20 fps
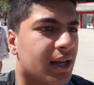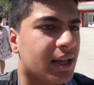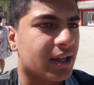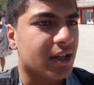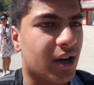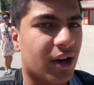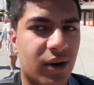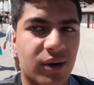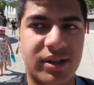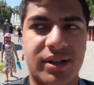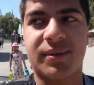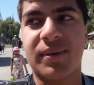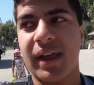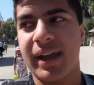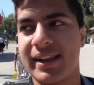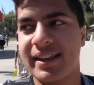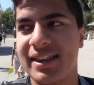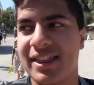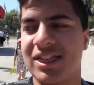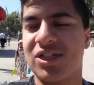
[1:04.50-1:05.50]
you know, it's
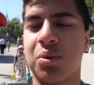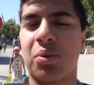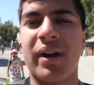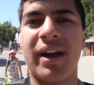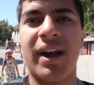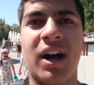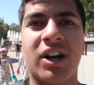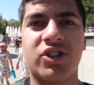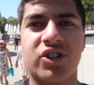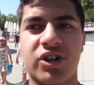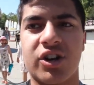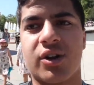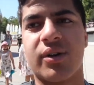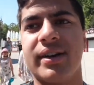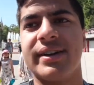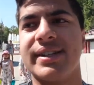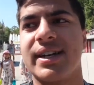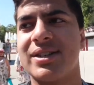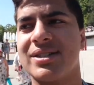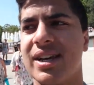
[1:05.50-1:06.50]
like 300
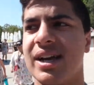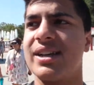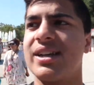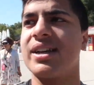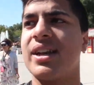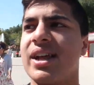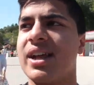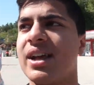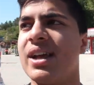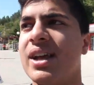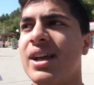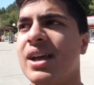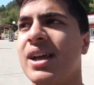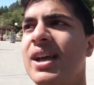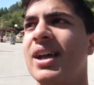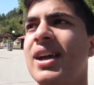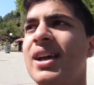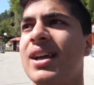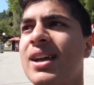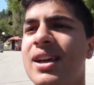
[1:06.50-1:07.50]
degrees outside today.
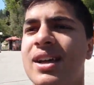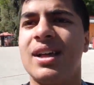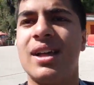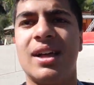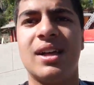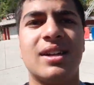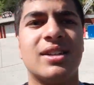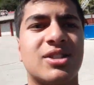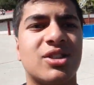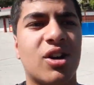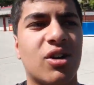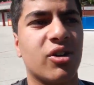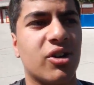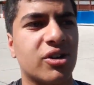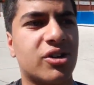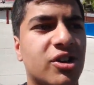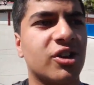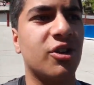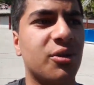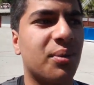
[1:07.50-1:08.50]
So
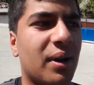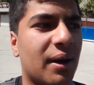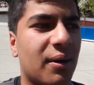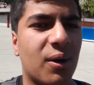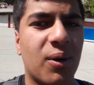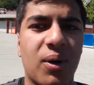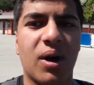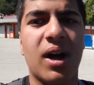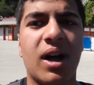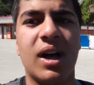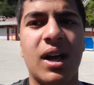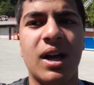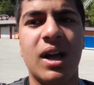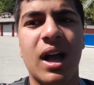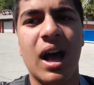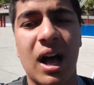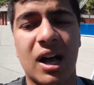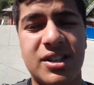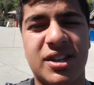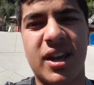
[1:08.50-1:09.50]
YouTube, I don't
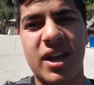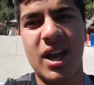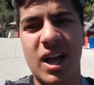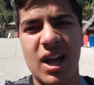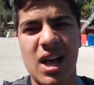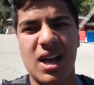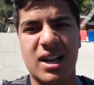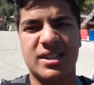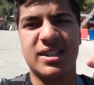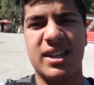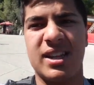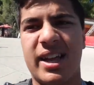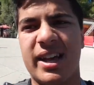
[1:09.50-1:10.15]
know, I'll see you